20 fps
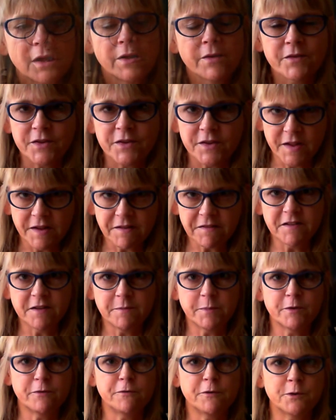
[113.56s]
So that's
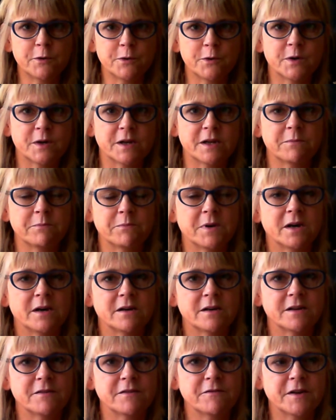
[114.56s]
number 4 in
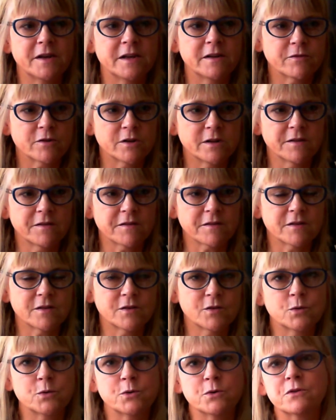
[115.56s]
my favourite
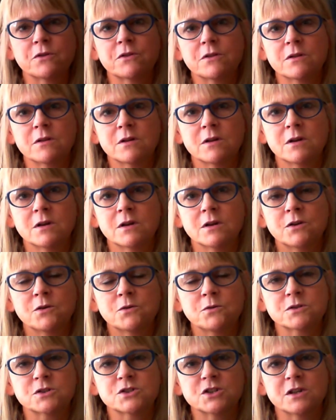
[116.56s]
North
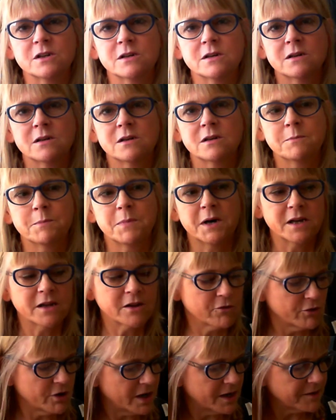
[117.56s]
Yorkshire
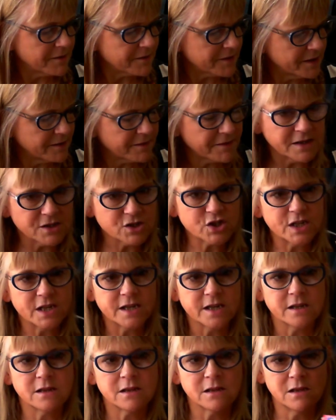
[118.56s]
bike rides, and it's
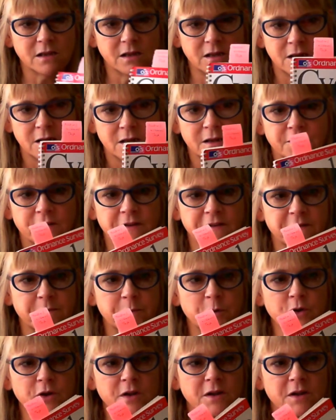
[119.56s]
actually in this book.